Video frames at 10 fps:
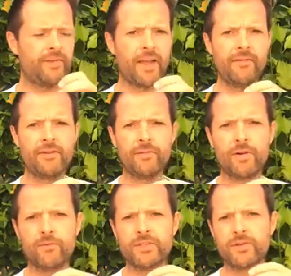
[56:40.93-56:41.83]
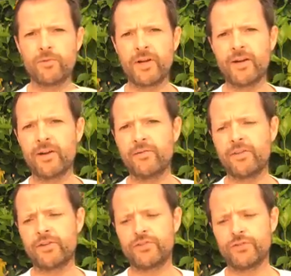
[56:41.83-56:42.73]
everyone was aware of
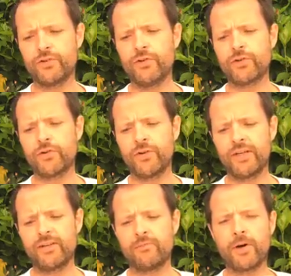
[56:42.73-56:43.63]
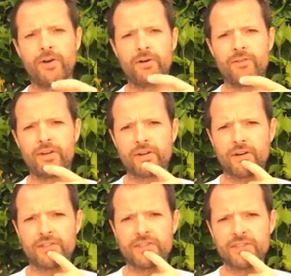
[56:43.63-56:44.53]
their true creative power of their
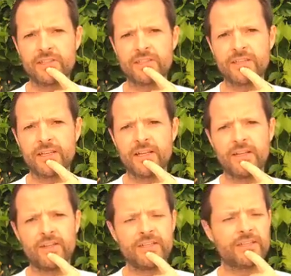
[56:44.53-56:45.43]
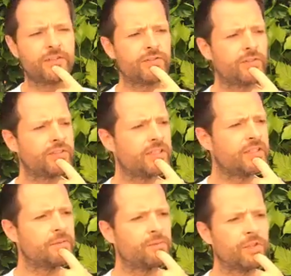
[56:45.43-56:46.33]
consciousness, these control
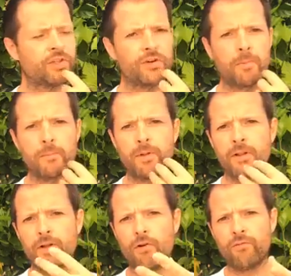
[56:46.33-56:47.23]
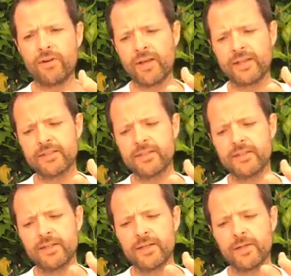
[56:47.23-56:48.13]
systems would crumble overnight,
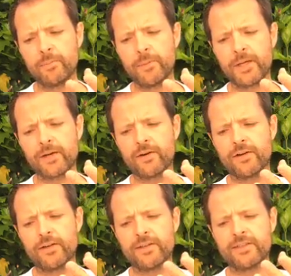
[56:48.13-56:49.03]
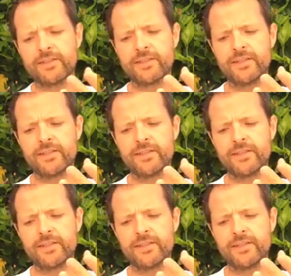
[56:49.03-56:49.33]
because